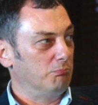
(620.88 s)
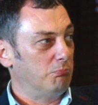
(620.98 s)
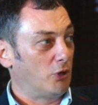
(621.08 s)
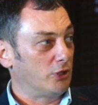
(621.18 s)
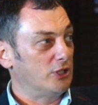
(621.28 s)

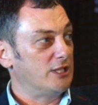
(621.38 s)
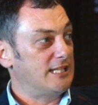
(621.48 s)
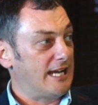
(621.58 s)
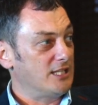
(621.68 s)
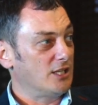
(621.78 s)
model
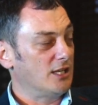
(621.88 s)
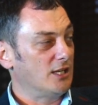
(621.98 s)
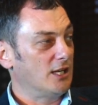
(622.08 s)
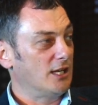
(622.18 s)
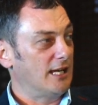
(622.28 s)
and
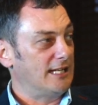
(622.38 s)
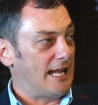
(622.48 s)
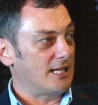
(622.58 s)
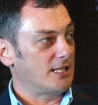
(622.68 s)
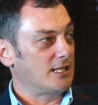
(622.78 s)
data
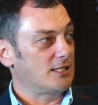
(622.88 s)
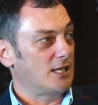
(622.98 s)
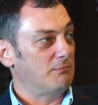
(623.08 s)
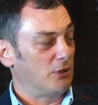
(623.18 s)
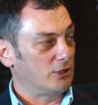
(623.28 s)

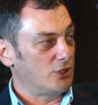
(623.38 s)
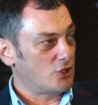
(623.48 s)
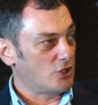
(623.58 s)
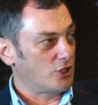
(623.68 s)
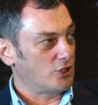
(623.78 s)
analysis and model
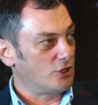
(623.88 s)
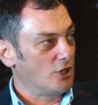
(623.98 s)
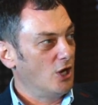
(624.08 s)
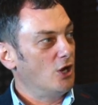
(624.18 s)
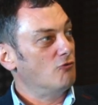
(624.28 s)

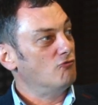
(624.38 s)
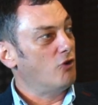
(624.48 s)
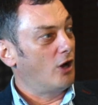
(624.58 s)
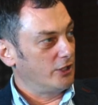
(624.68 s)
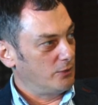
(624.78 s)
construction
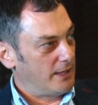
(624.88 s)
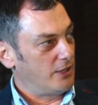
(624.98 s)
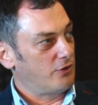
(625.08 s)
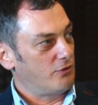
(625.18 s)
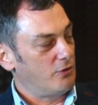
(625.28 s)
right the
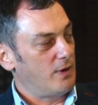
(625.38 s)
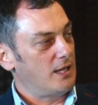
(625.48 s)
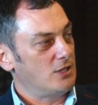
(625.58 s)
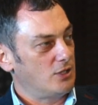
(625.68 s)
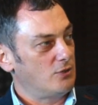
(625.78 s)
way through
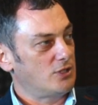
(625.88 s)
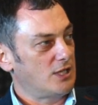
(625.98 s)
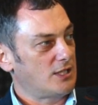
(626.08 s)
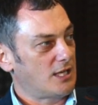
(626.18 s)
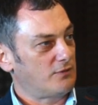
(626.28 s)
into
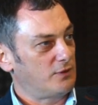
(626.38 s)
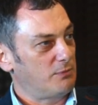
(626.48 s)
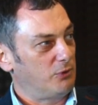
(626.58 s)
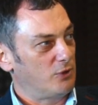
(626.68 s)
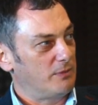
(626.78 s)
successful
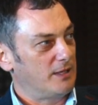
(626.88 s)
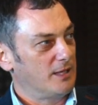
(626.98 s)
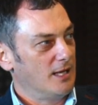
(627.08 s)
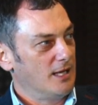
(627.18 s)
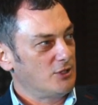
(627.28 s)

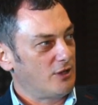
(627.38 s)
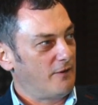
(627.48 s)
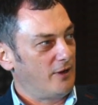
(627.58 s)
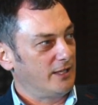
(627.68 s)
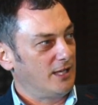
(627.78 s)
deployment. So
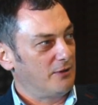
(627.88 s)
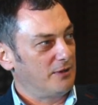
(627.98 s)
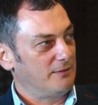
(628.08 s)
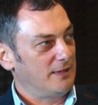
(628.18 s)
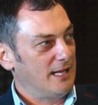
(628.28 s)
if I
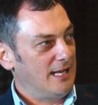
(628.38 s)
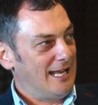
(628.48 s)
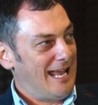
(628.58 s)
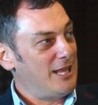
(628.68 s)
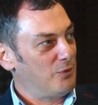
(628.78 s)
go and
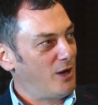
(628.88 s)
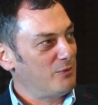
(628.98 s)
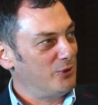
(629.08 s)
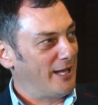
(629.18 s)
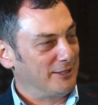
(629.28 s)
hit the
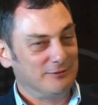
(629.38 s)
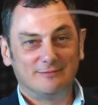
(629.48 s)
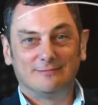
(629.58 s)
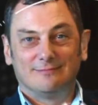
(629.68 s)
white wall now.